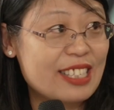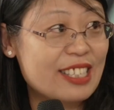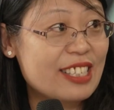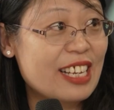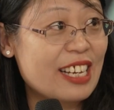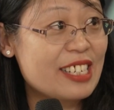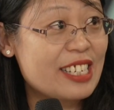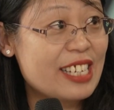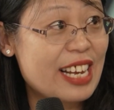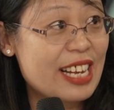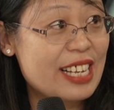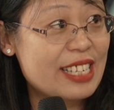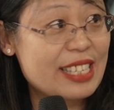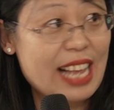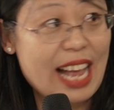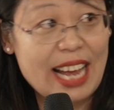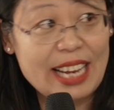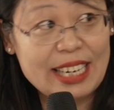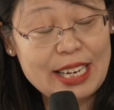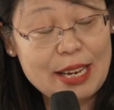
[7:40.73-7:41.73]
such as
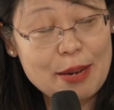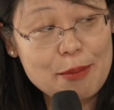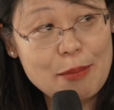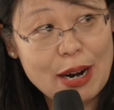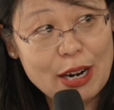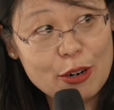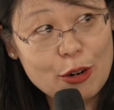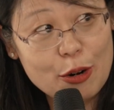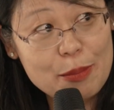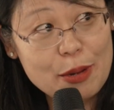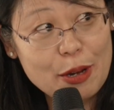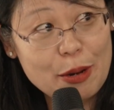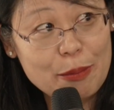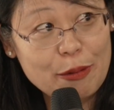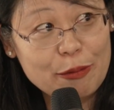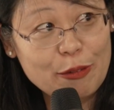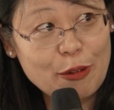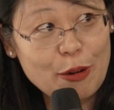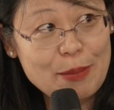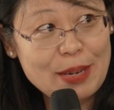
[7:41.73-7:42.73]
antimicrobial
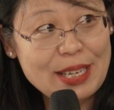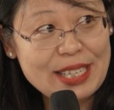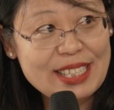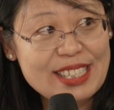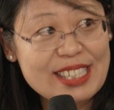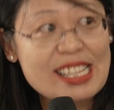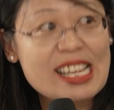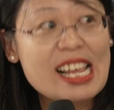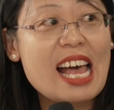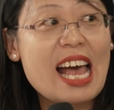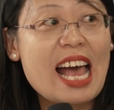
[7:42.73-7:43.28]
performance